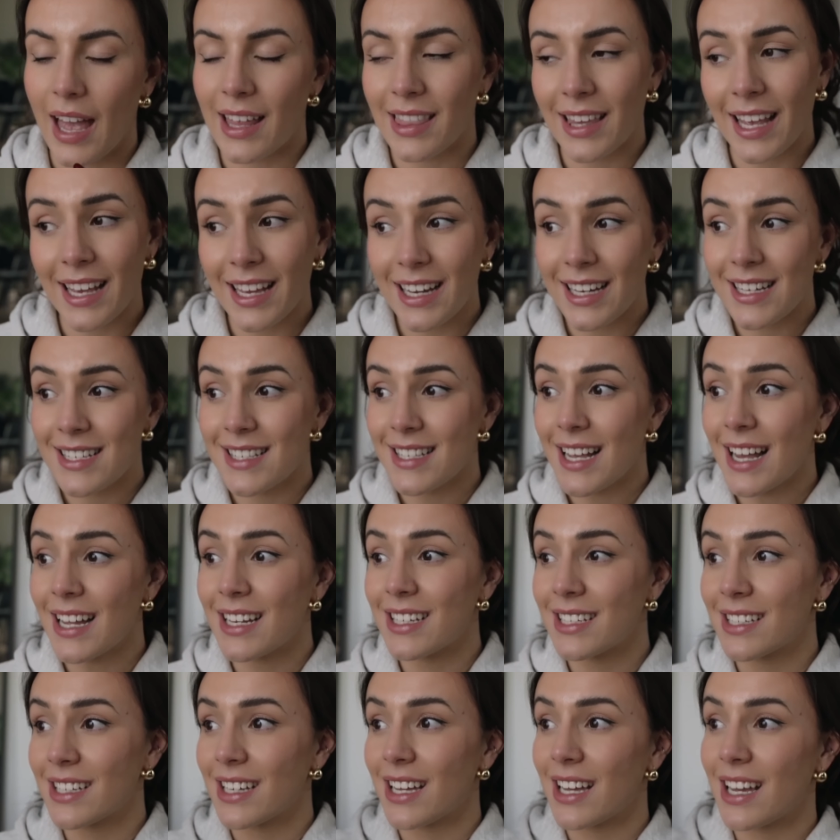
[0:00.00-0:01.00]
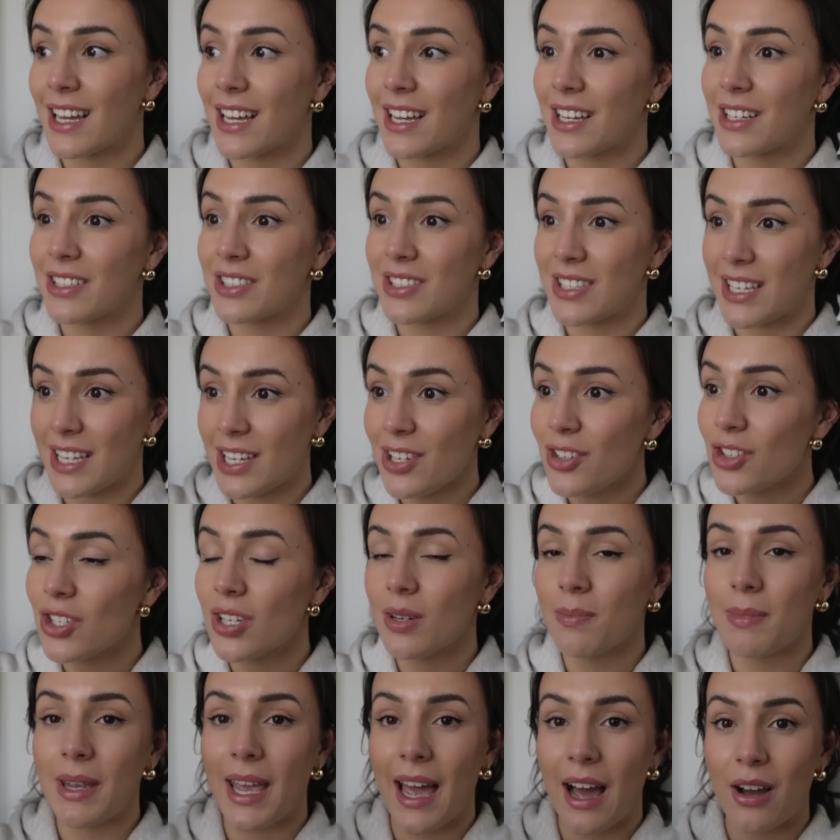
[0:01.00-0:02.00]
And like I said,
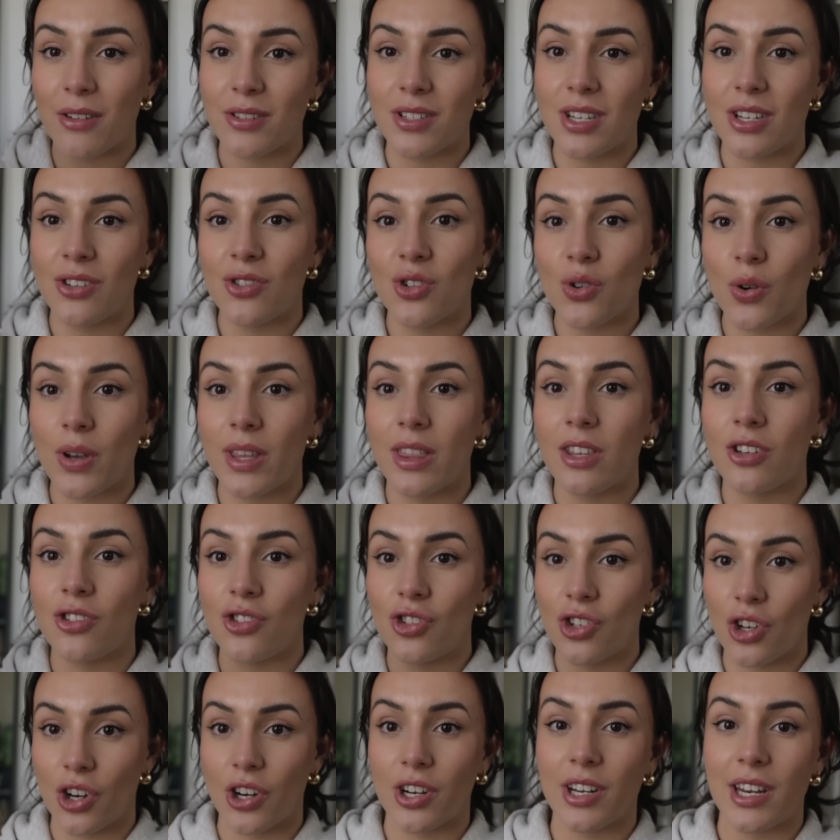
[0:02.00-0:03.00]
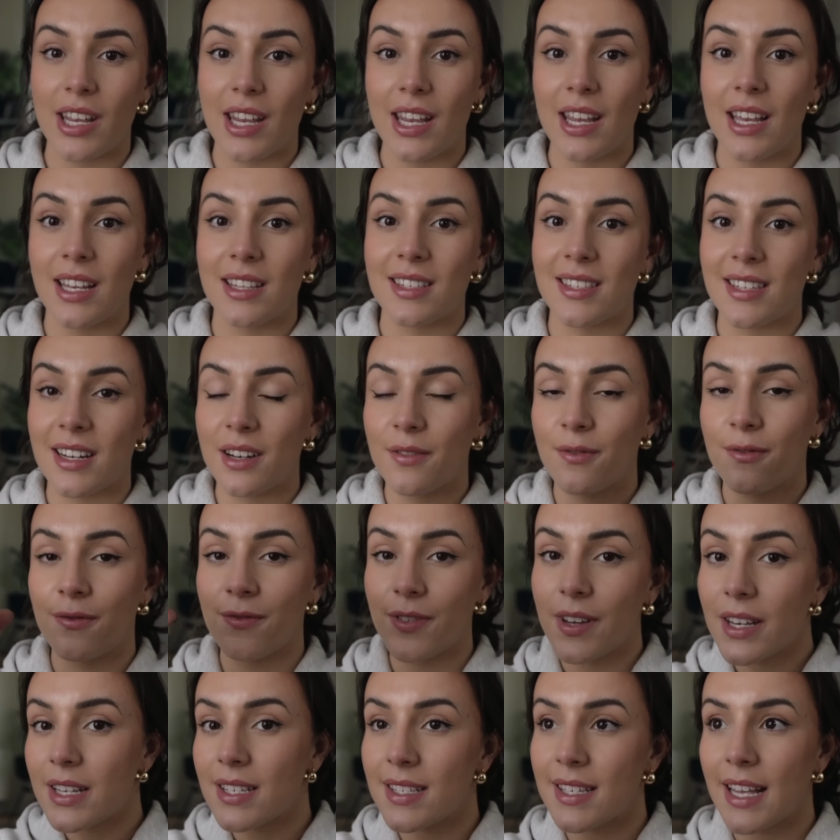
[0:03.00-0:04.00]
teaching me how to enjoy the journey instead of
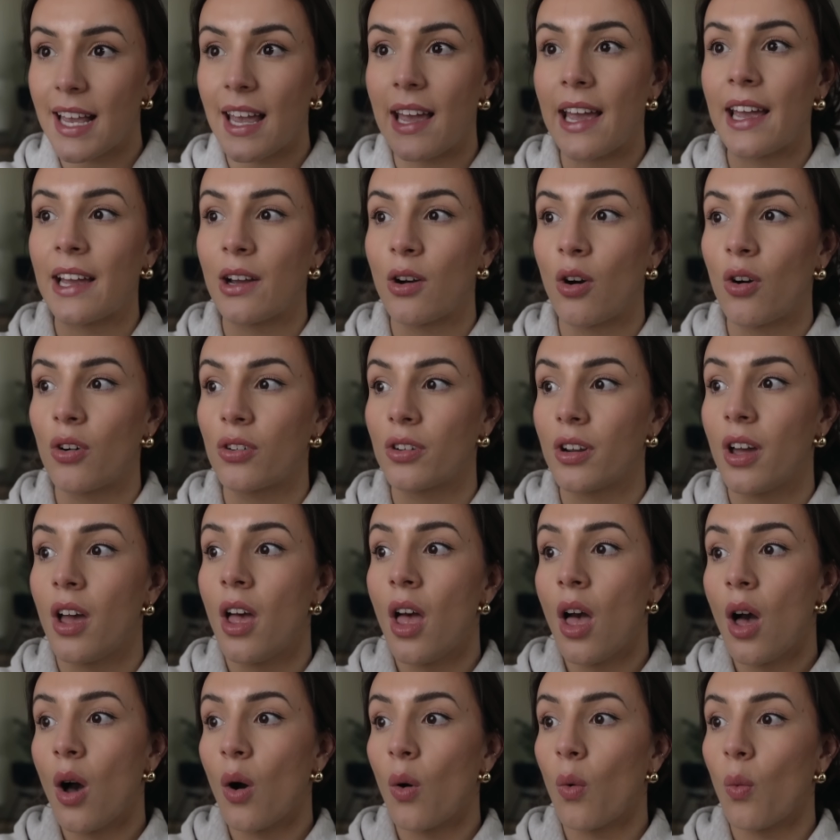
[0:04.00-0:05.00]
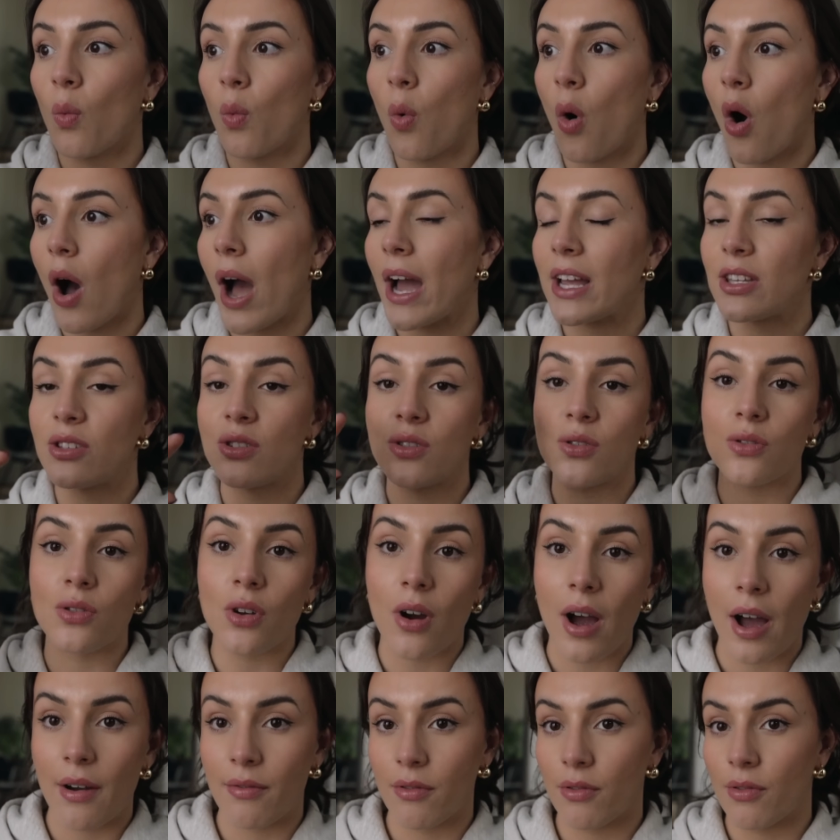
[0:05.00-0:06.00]
fixating on what I do
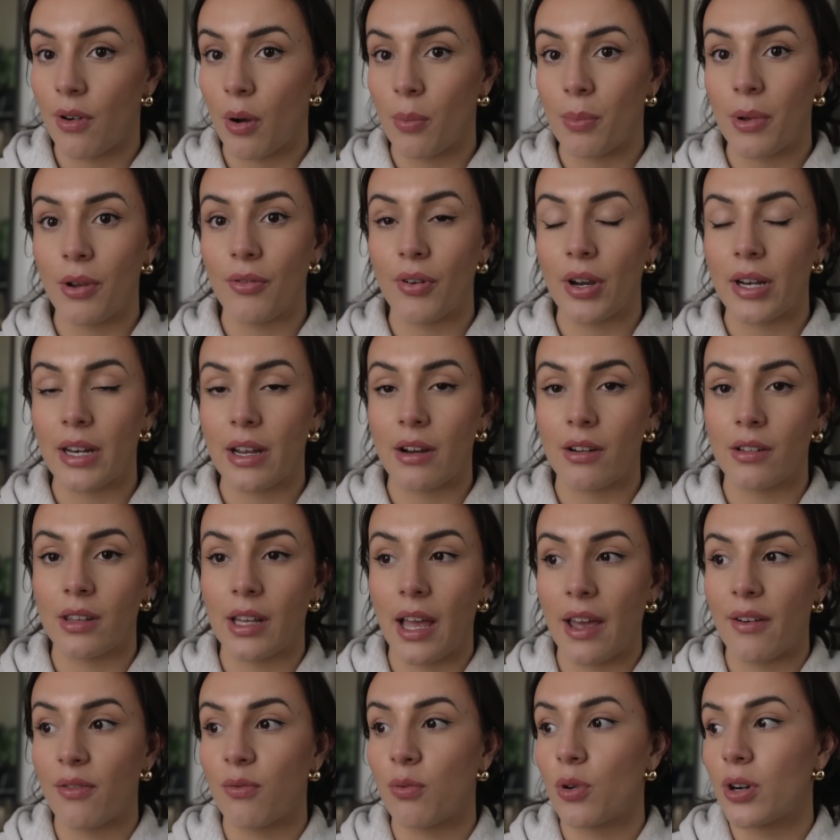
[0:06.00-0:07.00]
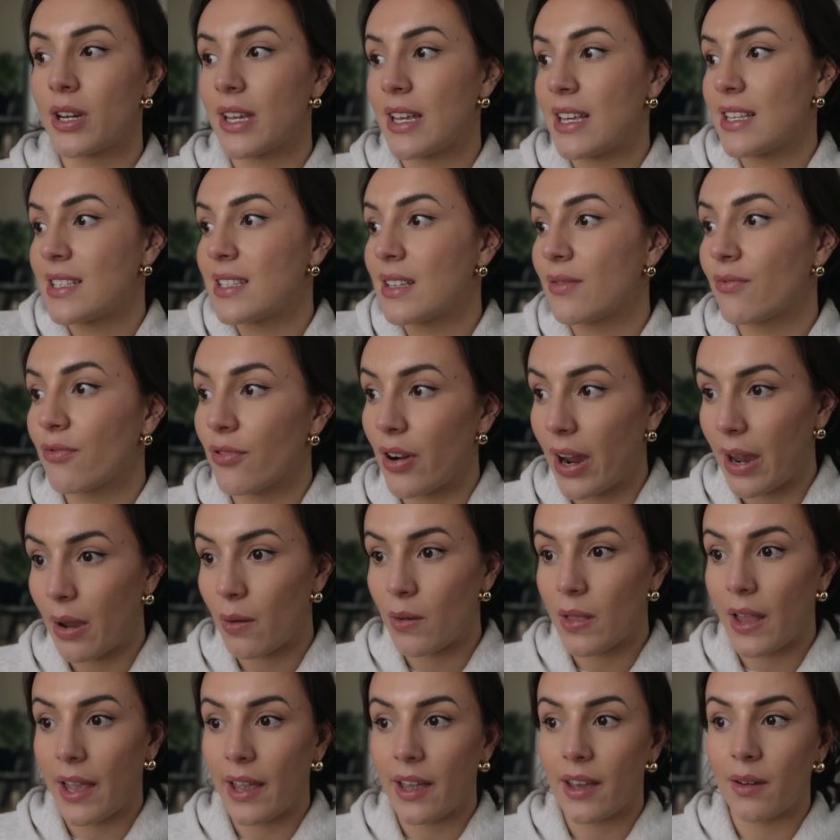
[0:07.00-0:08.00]
not have around me right now in life, what isn't
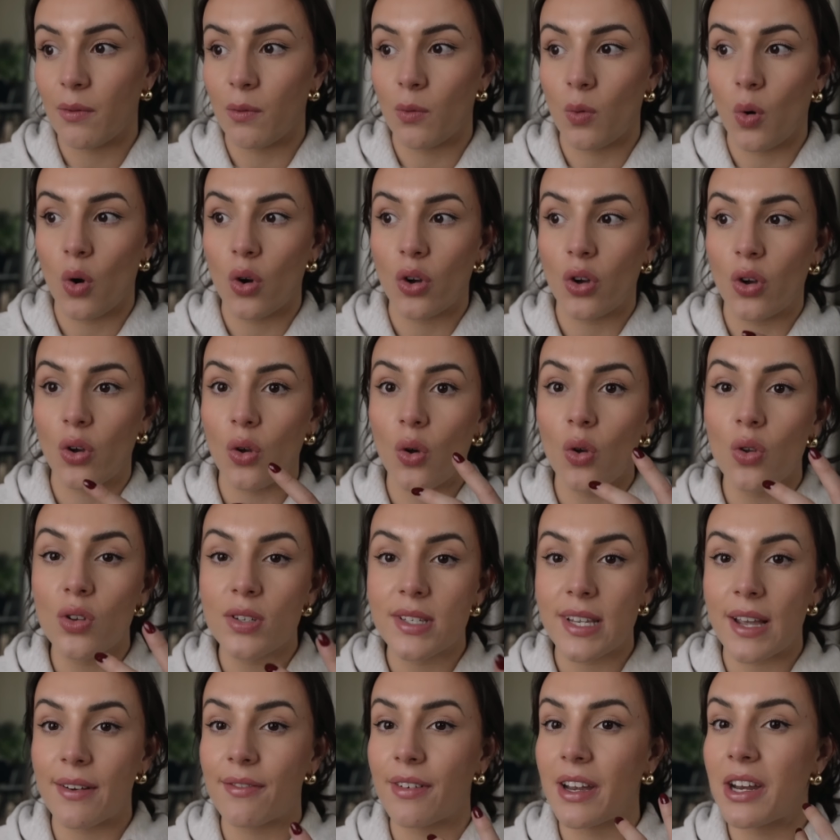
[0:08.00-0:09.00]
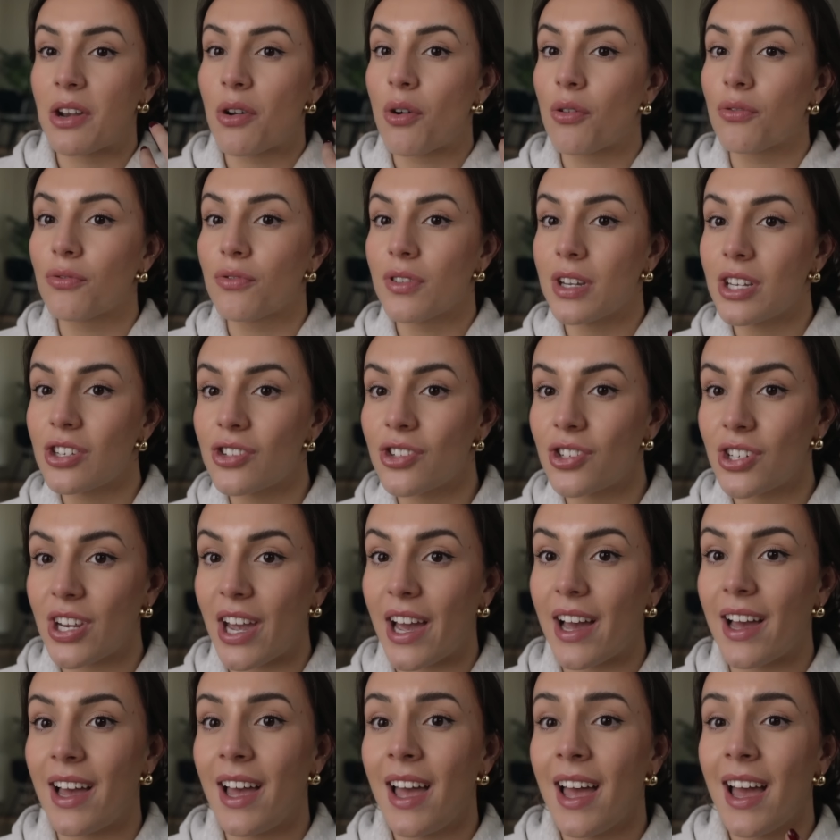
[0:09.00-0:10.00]
right, like what goals have I not reached
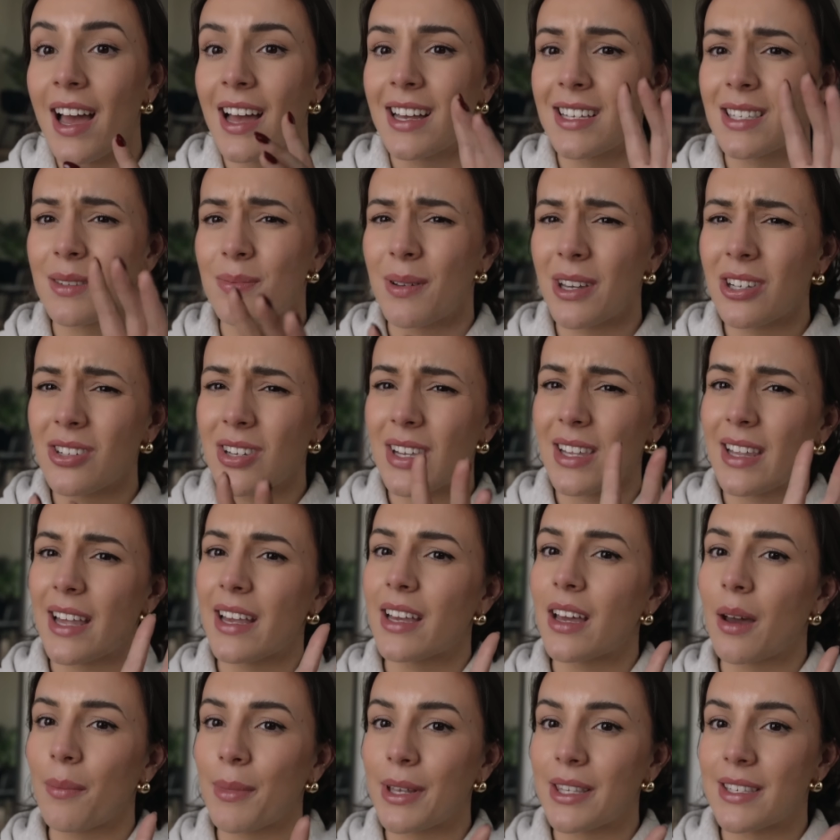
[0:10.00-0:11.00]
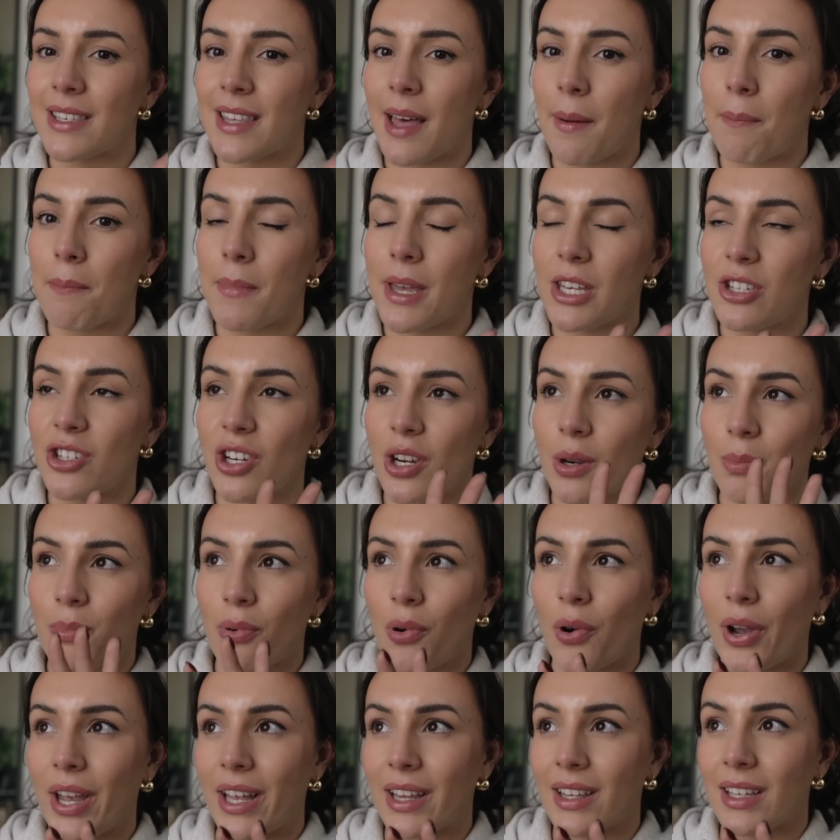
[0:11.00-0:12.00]
yet, especially like coming to that mid-year
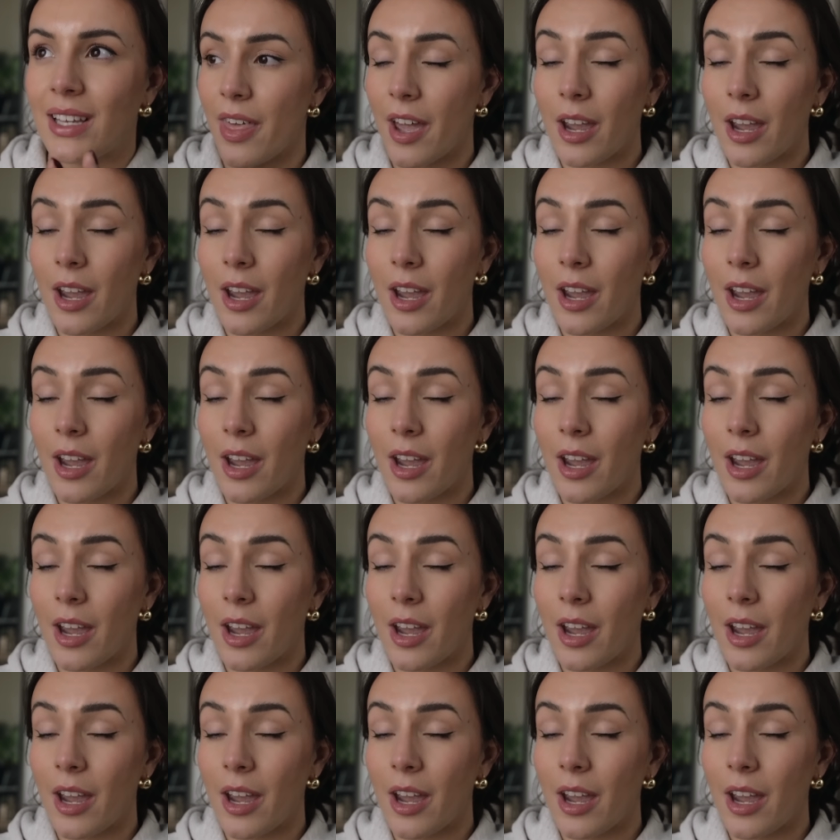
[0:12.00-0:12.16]
point.